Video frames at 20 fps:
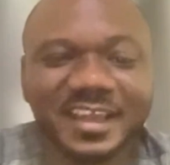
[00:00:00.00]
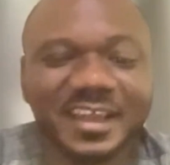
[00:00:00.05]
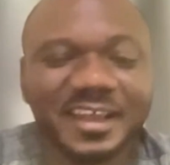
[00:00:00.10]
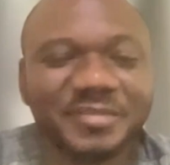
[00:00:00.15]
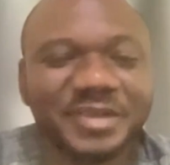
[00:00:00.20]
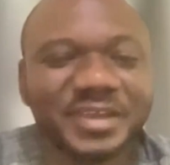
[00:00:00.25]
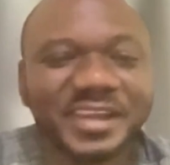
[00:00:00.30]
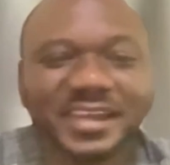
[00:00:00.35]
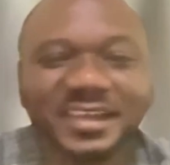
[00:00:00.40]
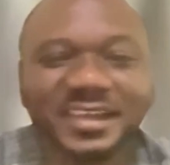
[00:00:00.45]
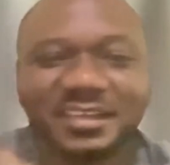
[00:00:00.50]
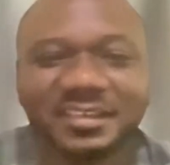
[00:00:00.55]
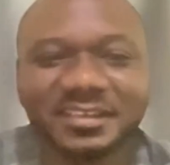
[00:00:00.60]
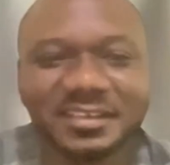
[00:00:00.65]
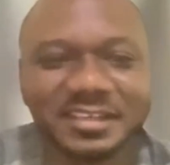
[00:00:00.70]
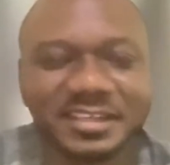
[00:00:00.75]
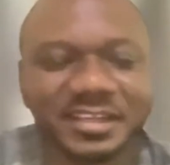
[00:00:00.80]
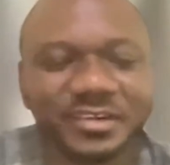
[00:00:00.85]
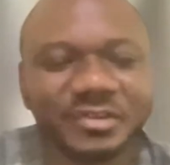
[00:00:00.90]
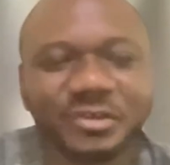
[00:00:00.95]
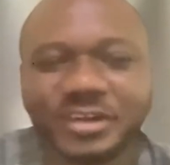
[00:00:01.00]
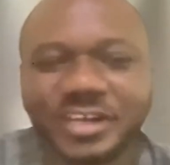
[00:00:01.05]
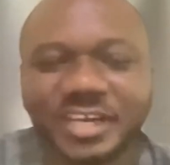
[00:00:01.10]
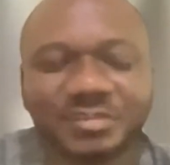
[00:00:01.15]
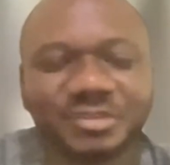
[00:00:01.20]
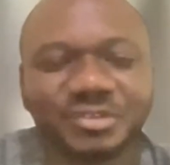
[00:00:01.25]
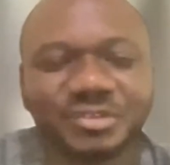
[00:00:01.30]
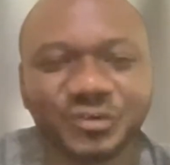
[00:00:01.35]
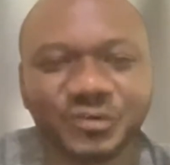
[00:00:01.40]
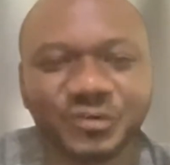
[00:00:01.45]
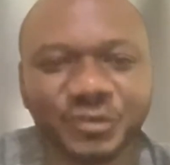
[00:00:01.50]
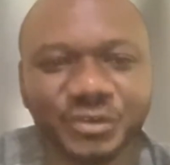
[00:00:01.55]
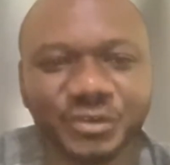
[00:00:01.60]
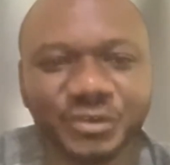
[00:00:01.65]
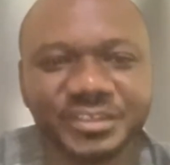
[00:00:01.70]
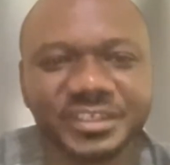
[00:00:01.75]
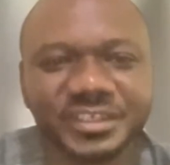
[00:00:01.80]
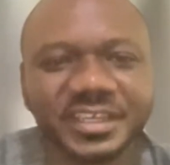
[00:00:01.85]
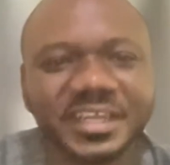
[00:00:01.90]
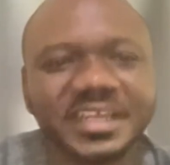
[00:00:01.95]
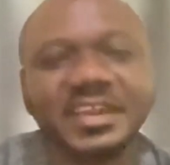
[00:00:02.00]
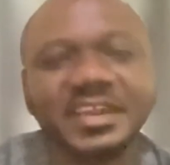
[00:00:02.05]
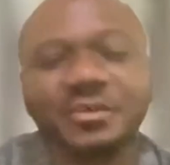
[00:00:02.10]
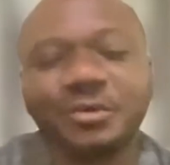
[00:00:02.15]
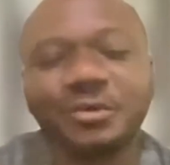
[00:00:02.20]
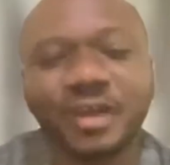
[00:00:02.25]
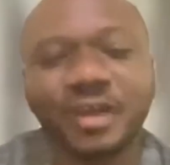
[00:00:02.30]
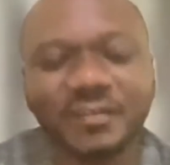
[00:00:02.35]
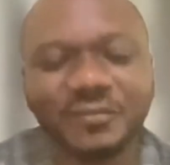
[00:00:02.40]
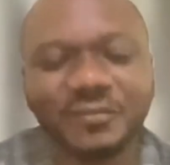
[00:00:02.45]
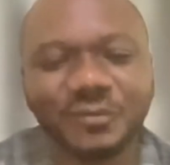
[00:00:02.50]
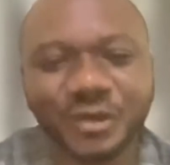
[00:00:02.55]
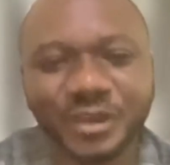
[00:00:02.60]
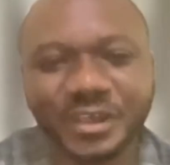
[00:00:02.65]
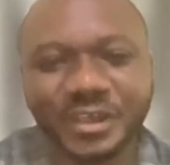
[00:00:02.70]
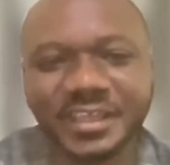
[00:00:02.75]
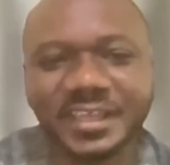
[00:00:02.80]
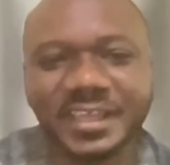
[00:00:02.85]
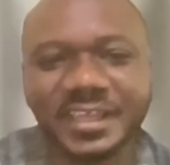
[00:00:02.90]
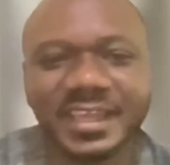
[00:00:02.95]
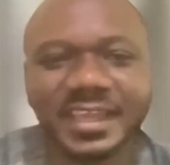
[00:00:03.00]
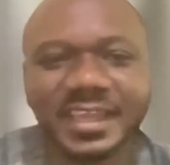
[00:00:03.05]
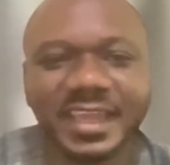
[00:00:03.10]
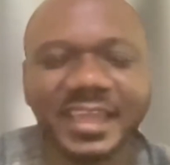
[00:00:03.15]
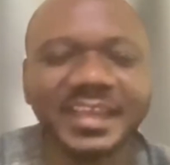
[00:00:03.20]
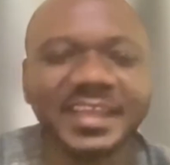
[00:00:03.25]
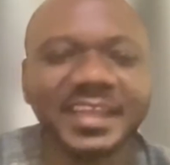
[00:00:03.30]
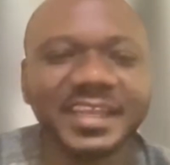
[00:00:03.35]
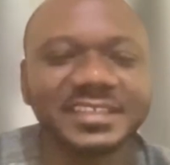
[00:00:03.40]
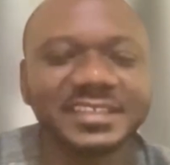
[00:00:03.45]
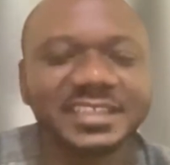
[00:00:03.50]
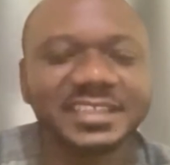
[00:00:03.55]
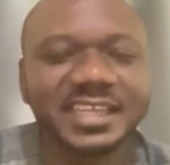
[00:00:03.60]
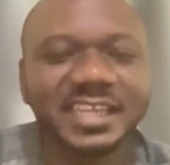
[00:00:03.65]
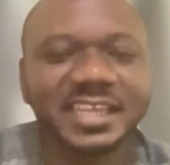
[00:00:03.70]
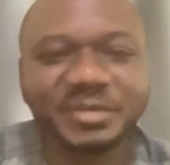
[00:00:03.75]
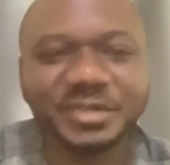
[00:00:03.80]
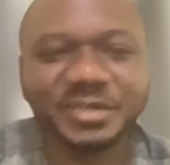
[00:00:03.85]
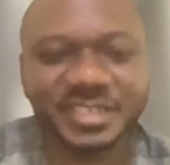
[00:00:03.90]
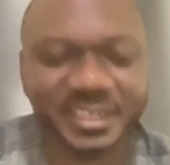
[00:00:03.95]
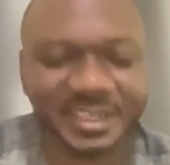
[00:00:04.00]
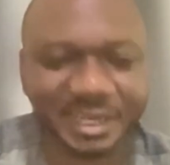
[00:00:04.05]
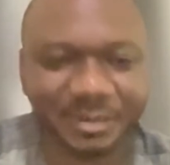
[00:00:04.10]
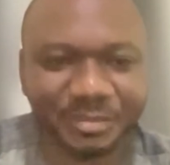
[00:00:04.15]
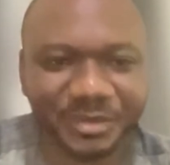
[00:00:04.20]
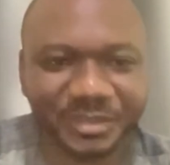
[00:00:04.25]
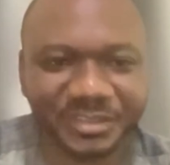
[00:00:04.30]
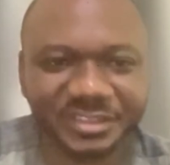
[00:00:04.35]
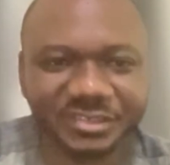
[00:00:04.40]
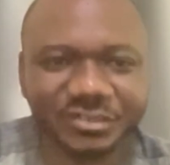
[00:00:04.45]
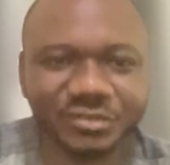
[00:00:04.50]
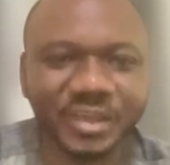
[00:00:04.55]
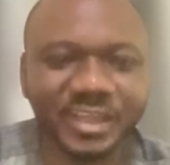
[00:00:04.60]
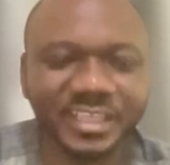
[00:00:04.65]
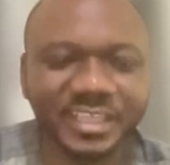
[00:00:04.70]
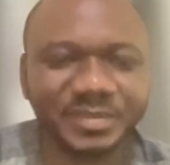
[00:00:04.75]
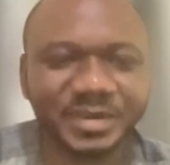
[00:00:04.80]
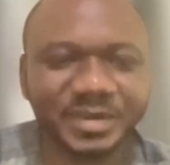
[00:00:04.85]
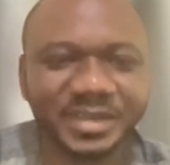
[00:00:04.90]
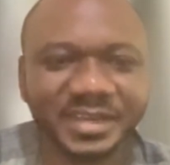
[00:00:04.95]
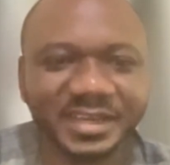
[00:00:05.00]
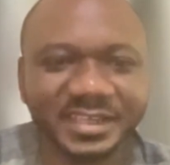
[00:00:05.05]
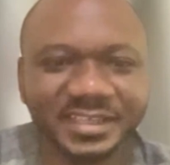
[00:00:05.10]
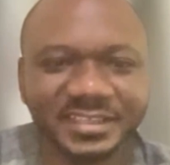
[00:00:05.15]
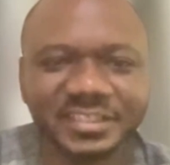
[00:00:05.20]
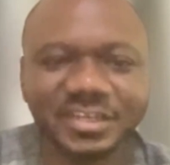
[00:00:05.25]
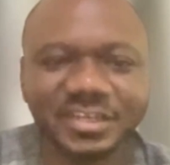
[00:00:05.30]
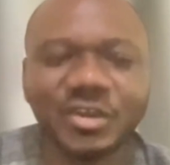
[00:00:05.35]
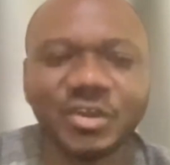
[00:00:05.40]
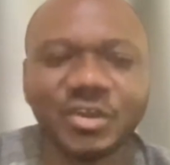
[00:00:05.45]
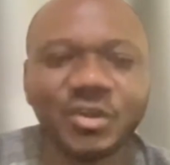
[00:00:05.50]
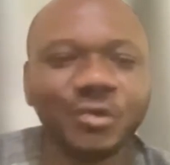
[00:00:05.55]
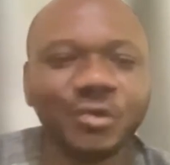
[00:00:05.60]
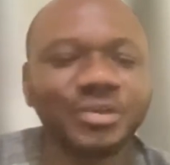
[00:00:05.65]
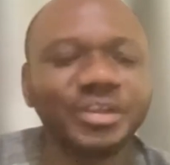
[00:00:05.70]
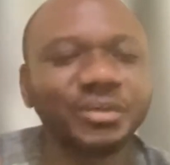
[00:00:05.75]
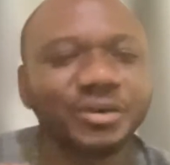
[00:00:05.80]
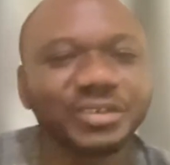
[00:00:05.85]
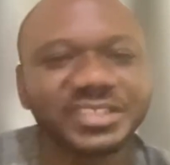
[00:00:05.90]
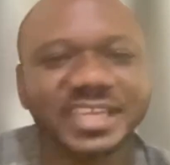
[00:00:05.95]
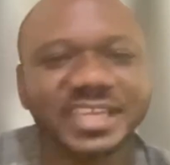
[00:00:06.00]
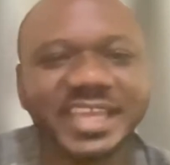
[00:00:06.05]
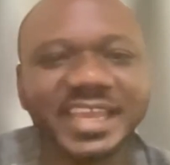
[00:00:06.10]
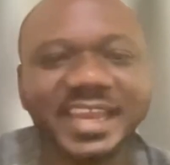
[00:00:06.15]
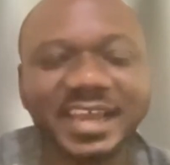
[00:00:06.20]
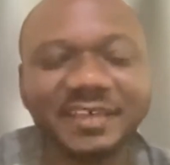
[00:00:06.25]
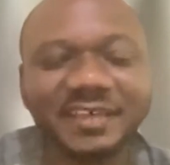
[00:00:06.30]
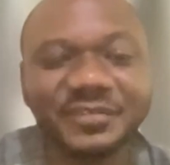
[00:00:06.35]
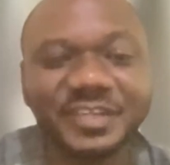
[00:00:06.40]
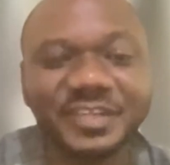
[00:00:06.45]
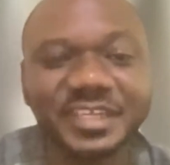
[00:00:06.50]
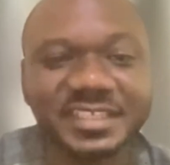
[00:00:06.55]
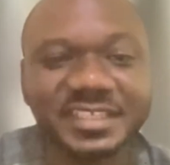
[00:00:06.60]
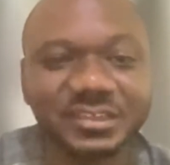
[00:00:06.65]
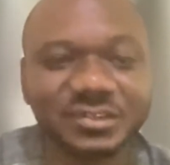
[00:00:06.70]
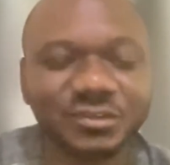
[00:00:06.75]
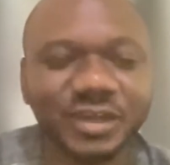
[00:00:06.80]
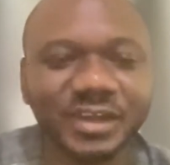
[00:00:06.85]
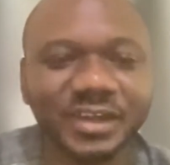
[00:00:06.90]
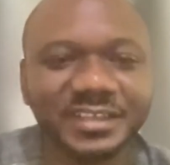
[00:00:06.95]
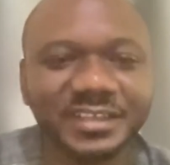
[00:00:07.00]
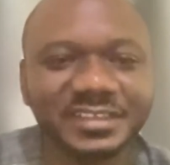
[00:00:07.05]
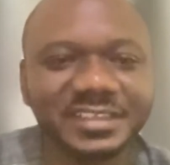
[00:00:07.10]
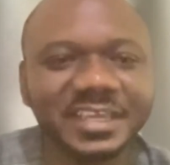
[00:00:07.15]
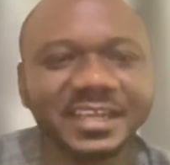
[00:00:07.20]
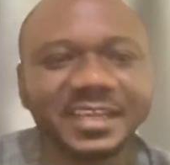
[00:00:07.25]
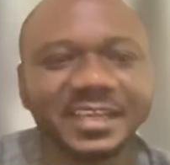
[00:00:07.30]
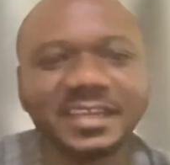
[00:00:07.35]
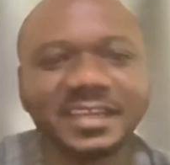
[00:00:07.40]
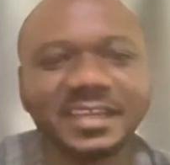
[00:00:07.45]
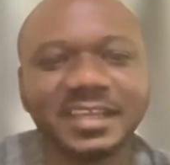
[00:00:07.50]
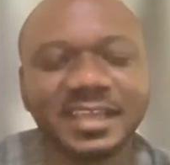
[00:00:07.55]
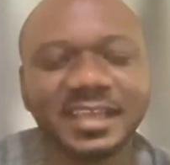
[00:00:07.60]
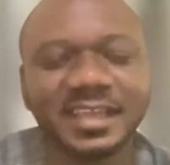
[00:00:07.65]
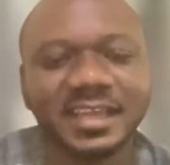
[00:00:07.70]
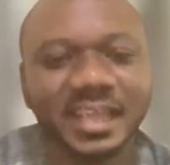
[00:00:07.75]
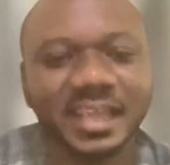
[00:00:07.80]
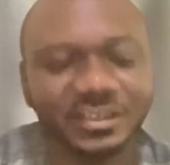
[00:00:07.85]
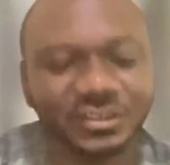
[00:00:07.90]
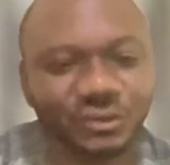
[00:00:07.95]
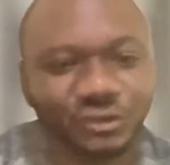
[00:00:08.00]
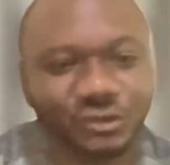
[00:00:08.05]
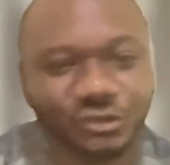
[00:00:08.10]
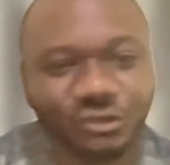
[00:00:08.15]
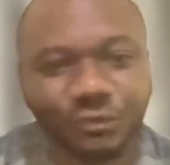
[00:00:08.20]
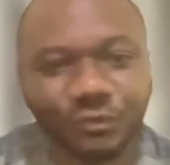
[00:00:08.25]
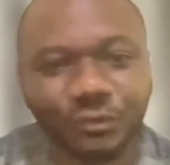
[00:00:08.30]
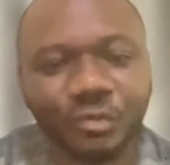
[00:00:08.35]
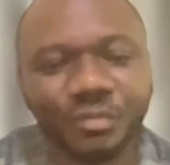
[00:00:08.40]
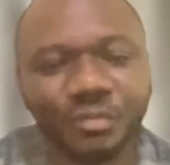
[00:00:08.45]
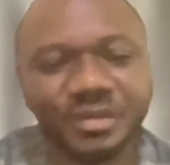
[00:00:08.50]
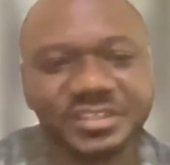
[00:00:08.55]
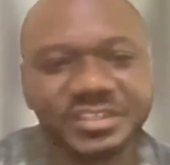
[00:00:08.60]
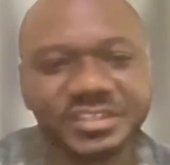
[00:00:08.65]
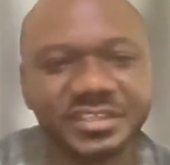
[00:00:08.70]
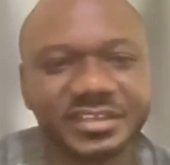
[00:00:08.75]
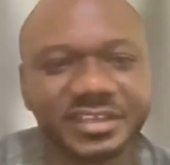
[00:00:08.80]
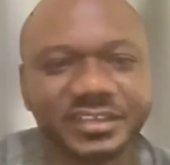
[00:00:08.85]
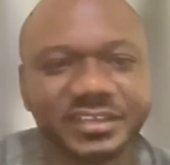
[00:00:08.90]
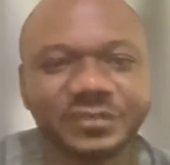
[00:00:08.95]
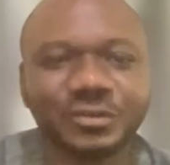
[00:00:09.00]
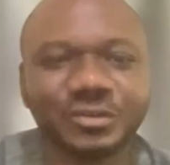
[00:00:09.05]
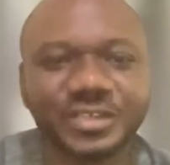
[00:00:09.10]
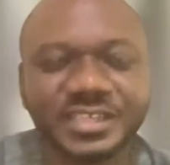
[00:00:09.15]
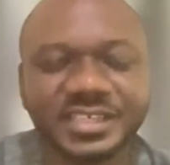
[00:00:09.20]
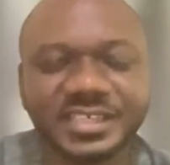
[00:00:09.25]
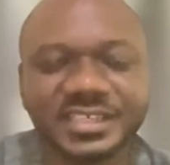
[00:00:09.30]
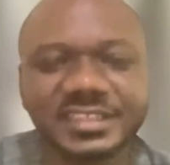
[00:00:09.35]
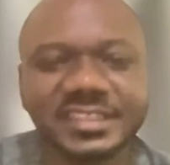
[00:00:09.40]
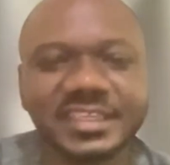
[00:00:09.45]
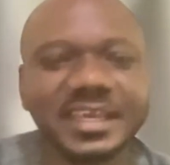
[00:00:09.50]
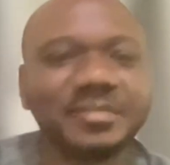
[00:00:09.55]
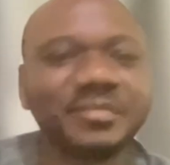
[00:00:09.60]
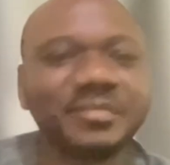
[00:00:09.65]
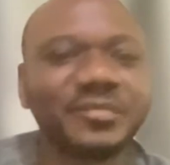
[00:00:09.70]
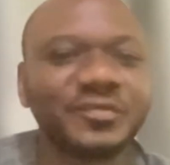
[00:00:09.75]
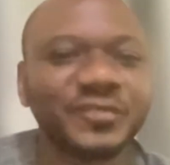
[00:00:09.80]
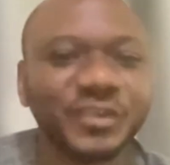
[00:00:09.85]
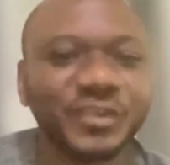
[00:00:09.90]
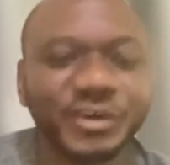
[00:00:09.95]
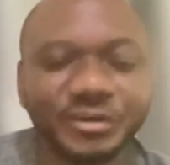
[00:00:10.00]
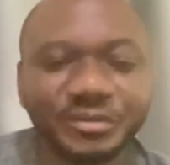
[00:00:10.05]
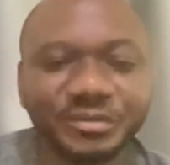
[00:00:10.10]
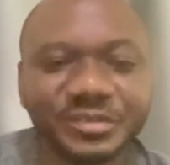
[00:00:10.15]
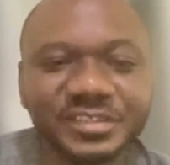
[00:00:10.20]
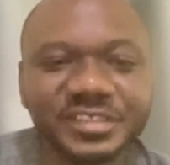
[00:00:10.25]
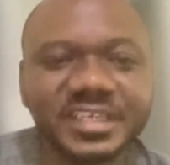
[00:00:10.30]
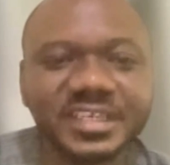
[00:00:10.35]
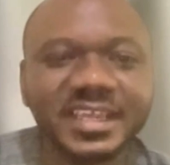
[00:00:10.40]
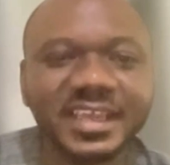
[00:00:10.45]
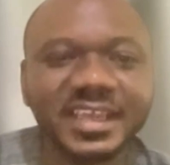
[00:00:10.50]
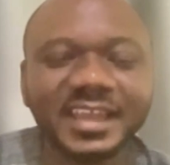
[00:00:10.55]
and then they don't come into fruition. Either they go halfway and there's the limited capacity to expand this, or there wasn't enough data to understand the source of raw materials for these firms.